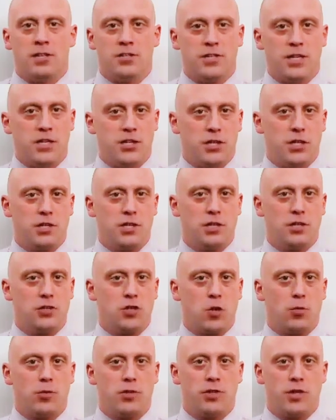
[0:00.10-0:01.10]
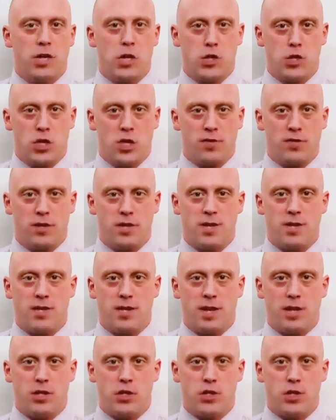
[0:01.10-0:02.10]
Teaching the interpretation of an
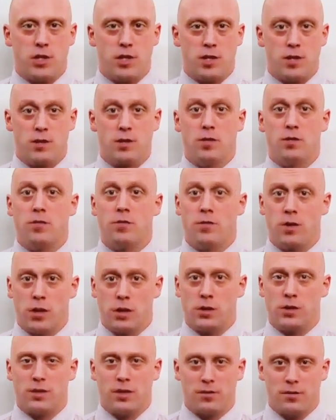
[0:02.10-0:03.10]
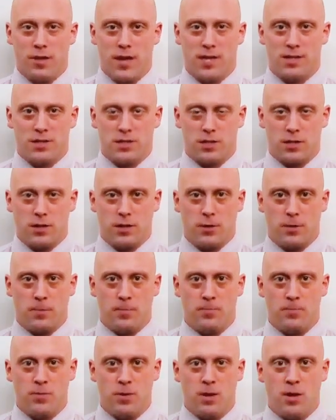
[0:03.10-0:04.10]
EKG is a fairly advanced
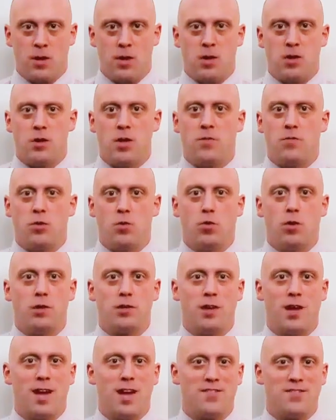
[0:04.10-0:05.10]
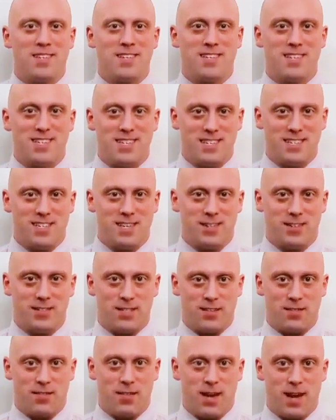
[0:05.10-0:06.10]
skill. If you want to have the
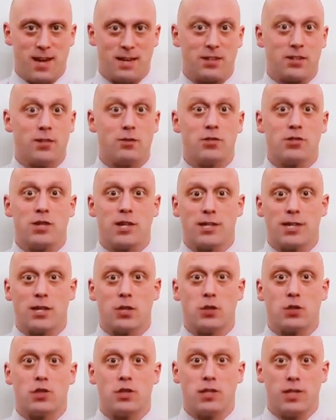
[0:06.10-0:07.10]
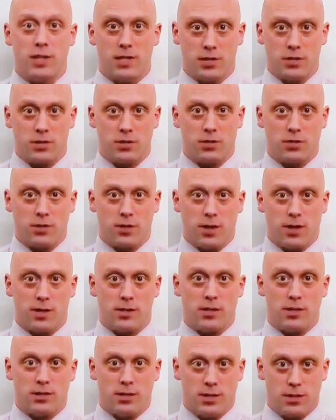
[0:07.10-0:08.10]
details of that, go check out the intern
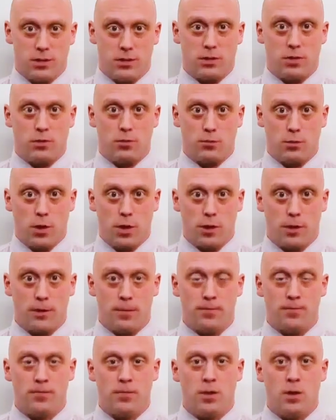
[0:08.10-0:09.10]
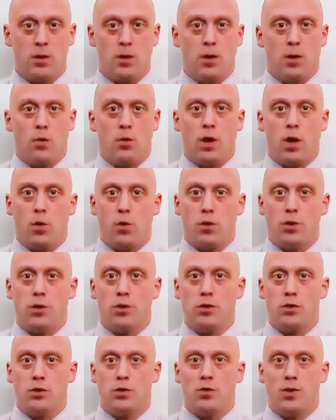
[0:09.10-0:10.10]
guide in the intern book. What I want
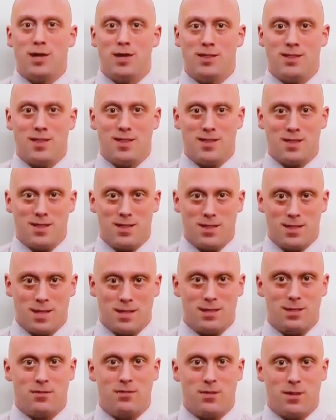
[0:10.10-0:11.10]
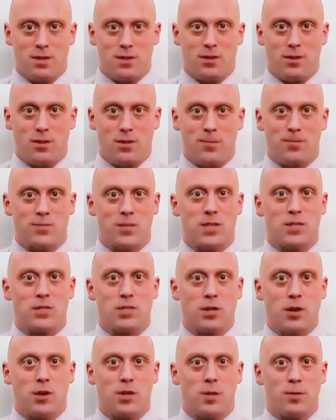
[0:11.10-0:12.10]
to do in this video is
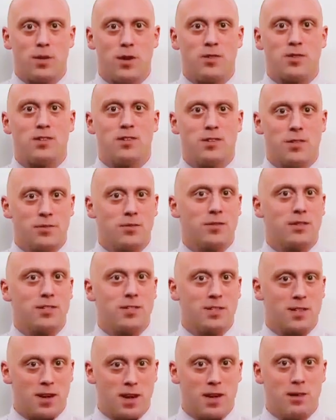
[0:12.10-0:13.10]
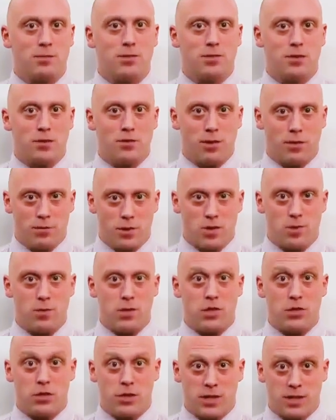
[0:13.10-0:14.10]
talk about the different types of
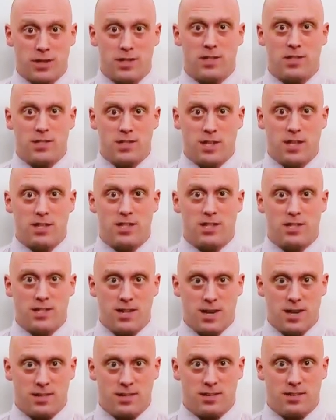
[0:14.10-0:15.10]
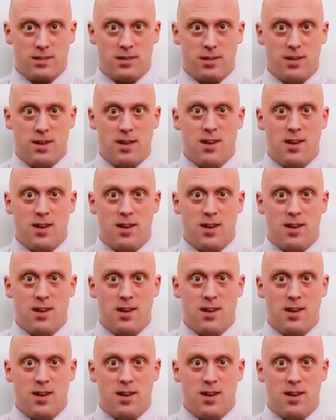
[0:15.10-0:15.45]
arrhythmias you're going to see on the test.